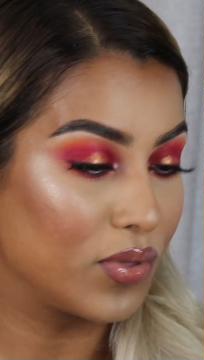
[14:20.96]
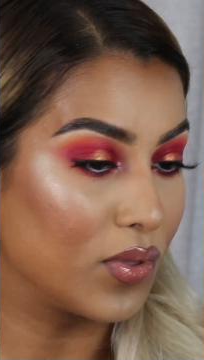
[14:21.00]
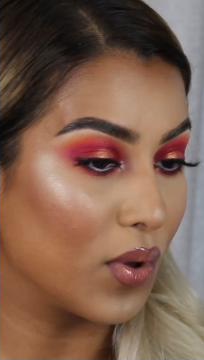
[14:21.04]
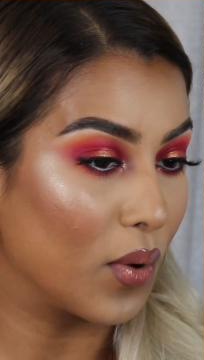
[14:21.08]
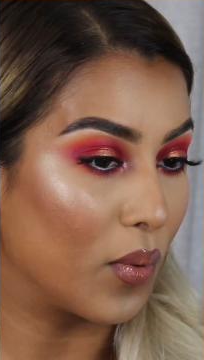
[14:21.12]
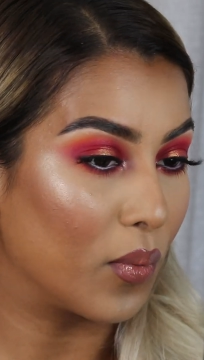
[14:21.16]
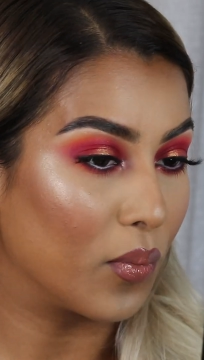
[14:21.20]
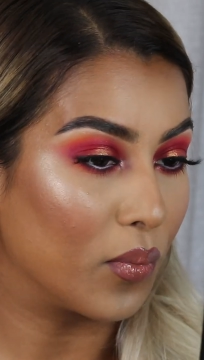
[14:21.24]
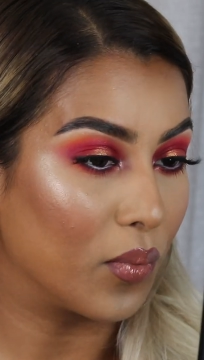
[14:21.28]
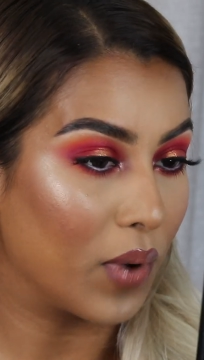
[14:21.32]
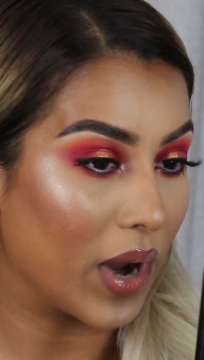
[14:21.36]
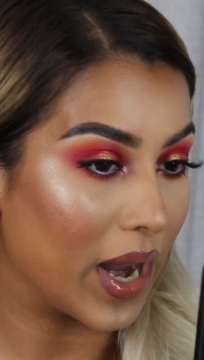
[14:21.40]

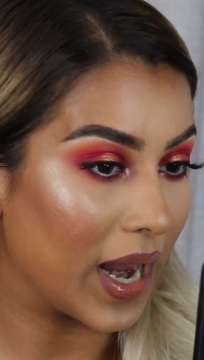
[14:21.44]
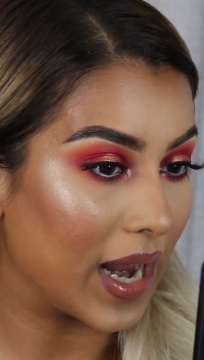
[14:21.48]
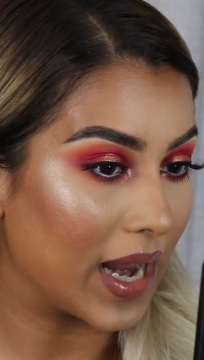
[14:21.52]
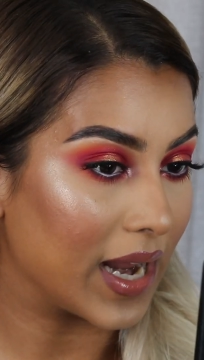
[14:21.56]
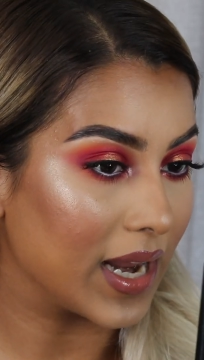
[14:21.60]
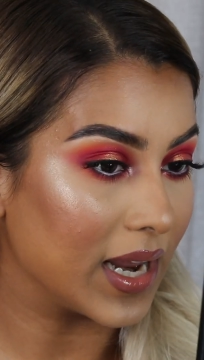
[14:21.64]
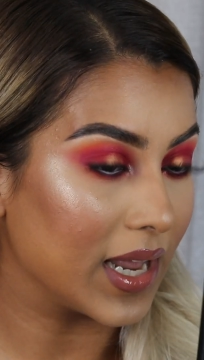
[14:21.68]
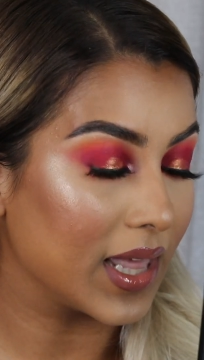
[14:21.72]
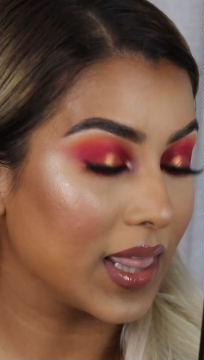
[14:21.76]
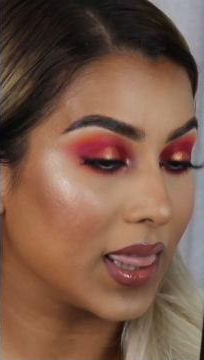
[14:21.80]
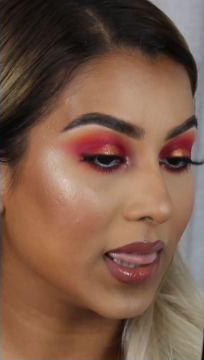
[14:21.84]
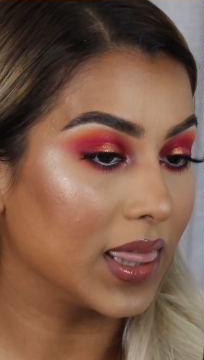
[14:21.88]
the
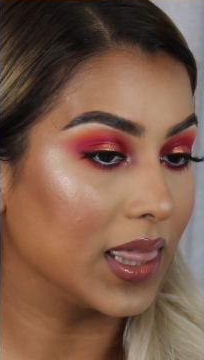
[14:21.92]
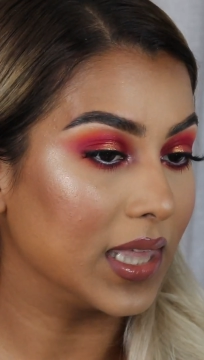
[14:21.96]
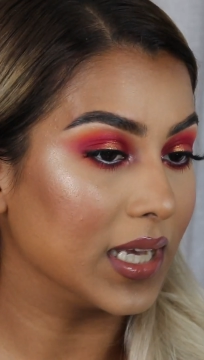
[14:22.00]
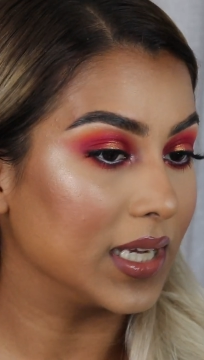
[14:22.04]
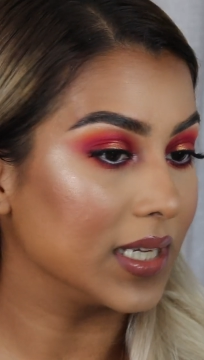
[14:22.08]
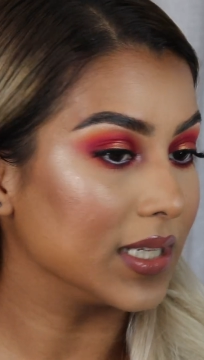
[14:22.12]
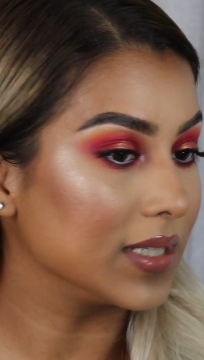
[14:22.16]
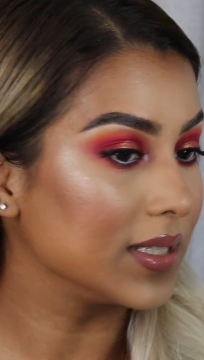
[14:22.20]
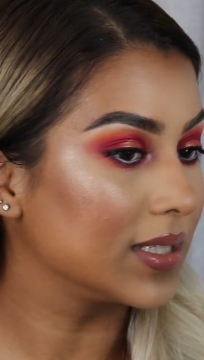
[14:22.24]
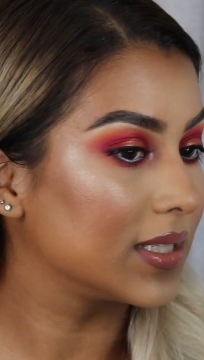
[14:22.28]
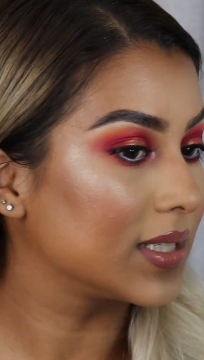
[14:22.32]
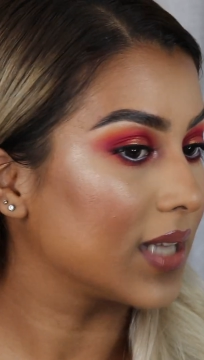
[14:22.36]
way
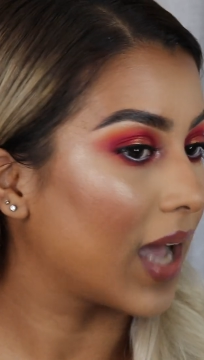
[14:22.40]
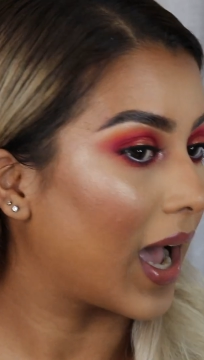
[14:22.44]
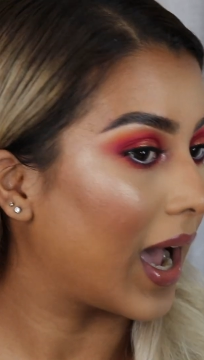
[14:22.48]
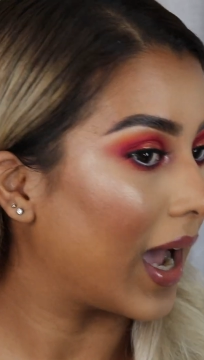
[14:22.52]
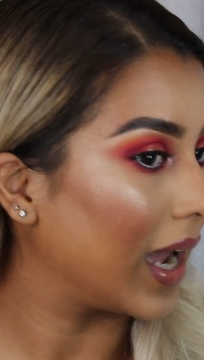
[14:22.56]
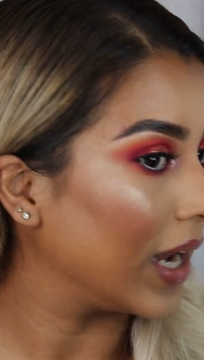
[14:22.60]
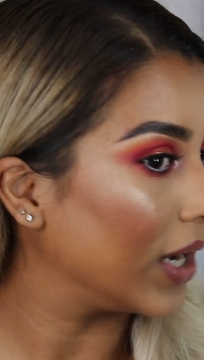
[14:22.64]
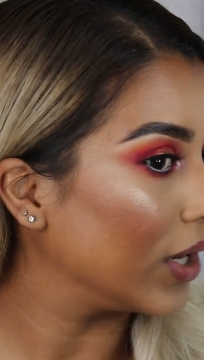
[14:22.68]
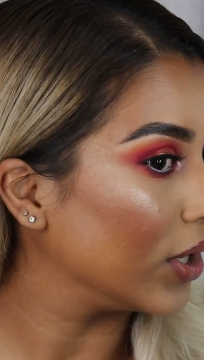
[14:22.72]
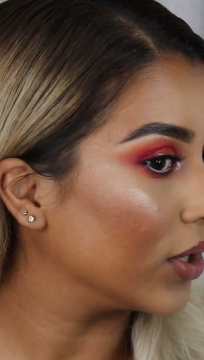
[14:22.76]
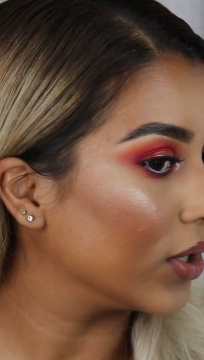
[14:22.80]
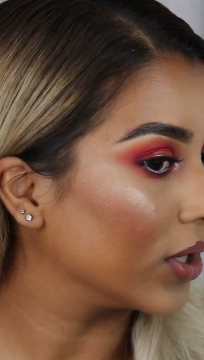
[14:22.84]
this
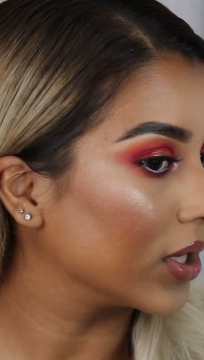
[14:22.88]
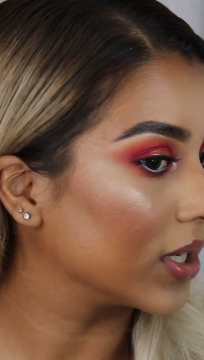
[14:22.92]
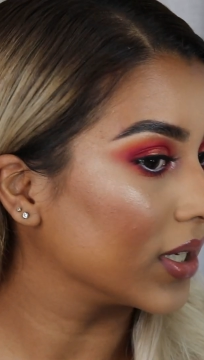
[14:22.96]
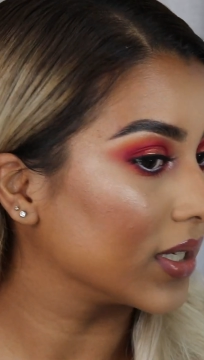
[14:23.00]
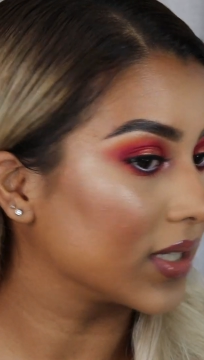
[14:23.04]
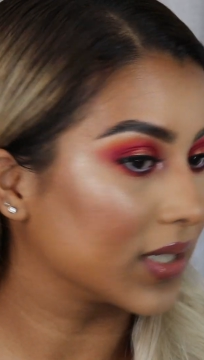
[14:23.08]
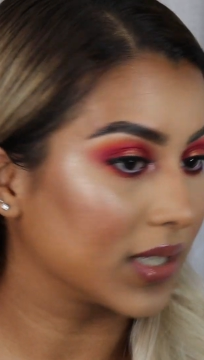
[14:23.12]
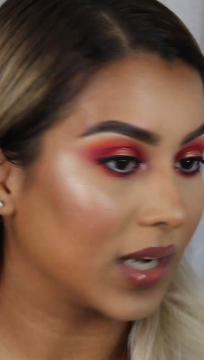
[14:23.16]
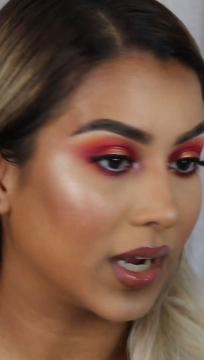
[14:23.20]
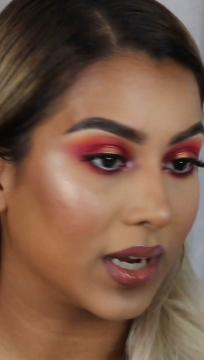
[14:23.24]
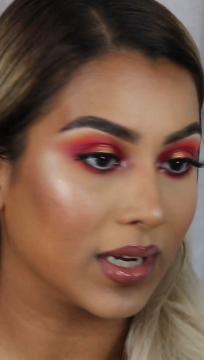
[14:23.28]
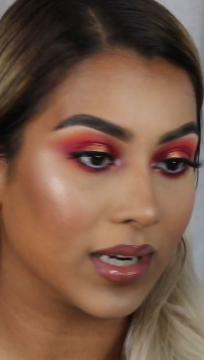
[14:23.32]
eye
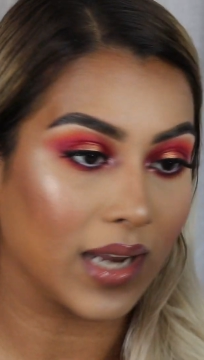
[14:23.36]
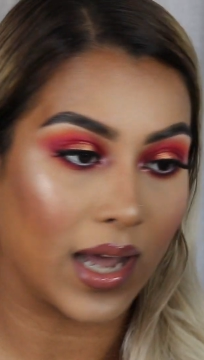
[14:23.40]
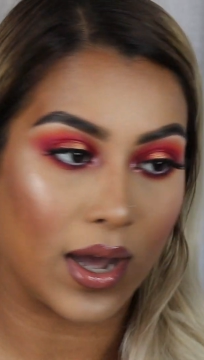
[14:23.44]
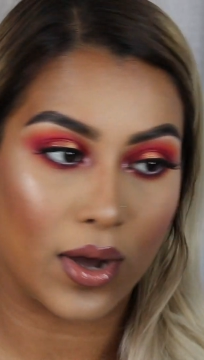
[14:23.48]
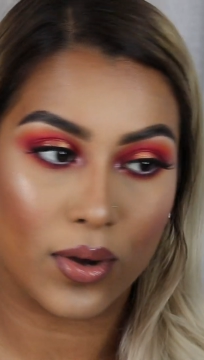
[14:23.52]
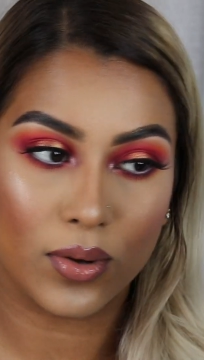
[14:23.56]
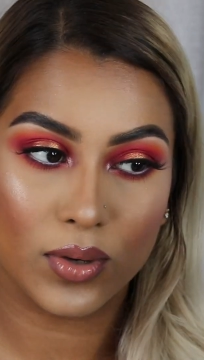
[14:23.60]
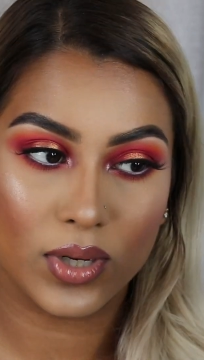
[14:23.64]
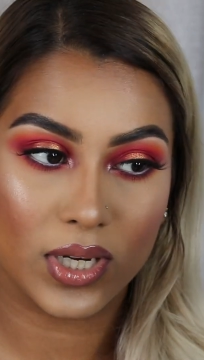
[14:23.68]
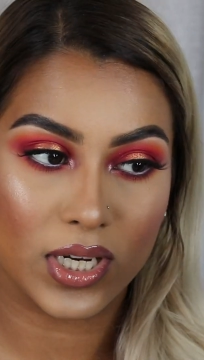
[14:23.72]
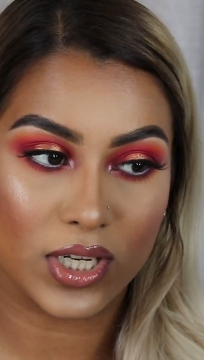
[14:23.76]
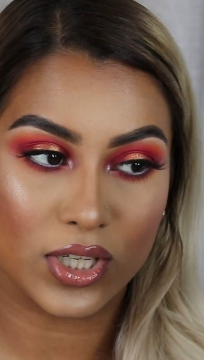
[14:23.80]
look turned out.